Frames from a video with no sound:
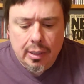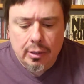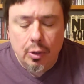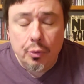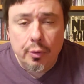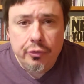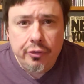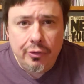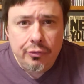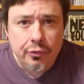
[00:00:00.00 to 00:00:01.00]
Low Noise
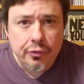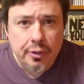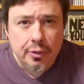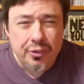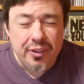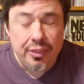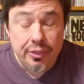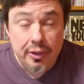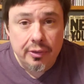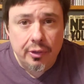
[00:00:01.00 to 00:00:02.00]
Jason Skills, I
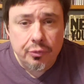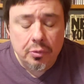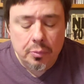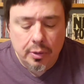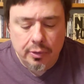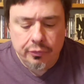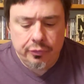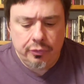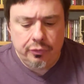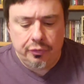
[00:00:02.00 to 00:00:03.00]
think that's who it
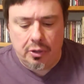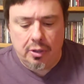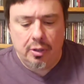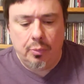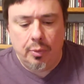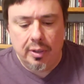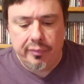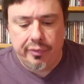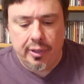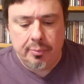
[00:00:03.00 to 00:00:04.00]
was, saw one
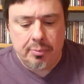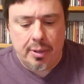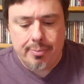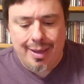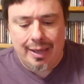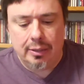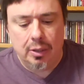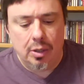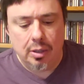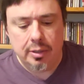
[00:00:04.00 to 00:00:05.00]
of them in my
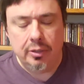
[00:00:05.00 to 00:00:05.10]
backlog.